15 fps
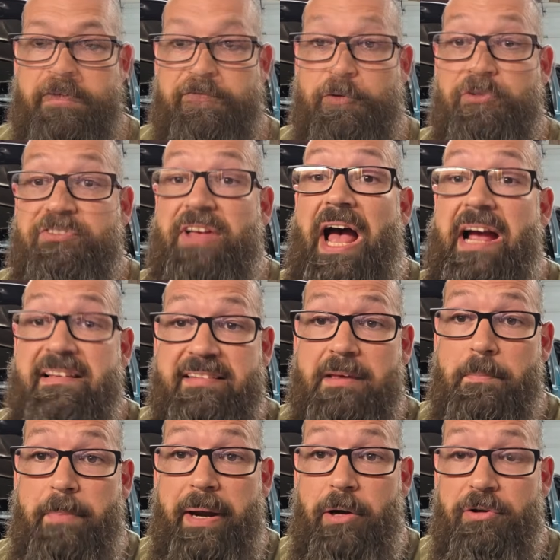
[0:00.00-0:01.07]
For size
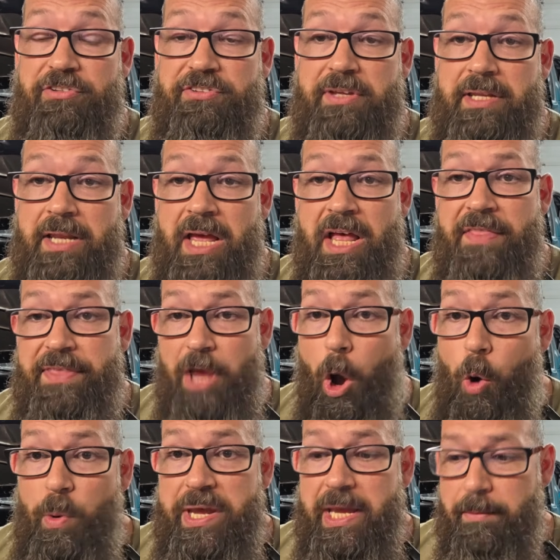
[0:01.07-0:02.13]
comparison, the
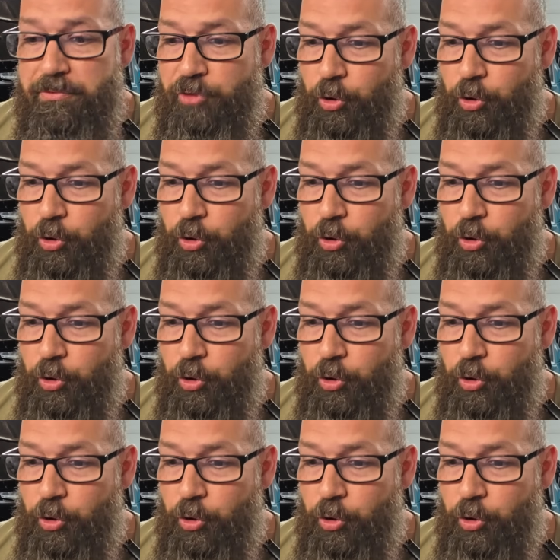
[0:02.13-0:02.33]
OEM